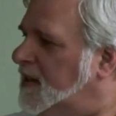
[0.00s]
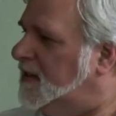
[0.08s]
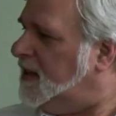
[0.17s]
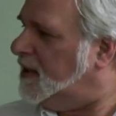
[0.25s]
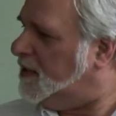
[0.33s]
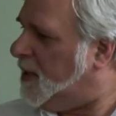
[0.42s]
is
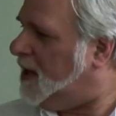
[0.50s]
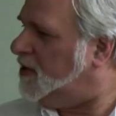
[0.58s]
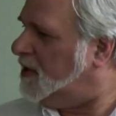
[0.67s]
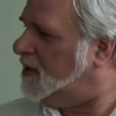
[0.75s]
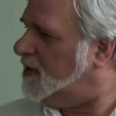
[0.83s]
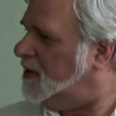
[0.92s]
that the
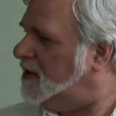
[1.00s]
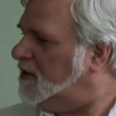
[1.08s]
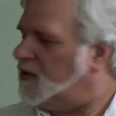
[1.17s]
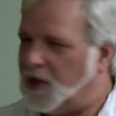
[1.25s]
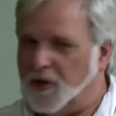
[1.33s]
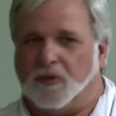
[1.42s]
patient
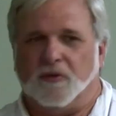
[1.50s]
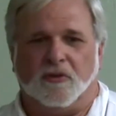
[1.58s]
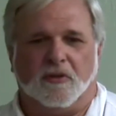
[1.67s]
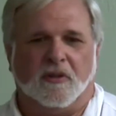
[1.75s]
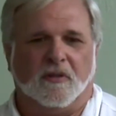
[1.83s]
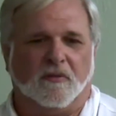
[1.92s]

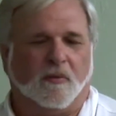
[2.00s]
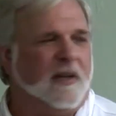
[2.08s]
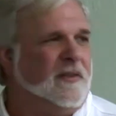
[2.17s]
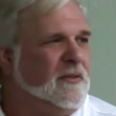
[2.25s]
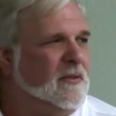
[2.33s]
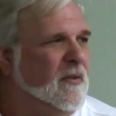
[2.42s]
knows
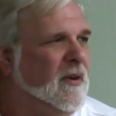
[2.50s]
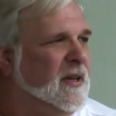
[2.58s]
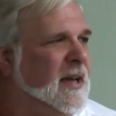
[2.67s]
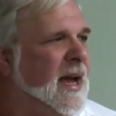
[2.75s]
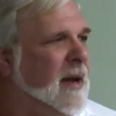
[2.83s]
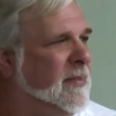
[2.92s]
what's going
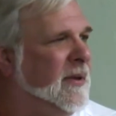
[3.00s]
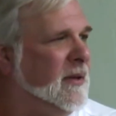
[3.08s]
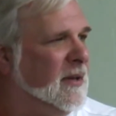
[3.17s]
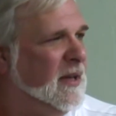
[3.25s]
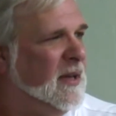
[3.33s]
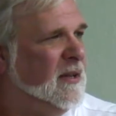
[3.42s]
to happen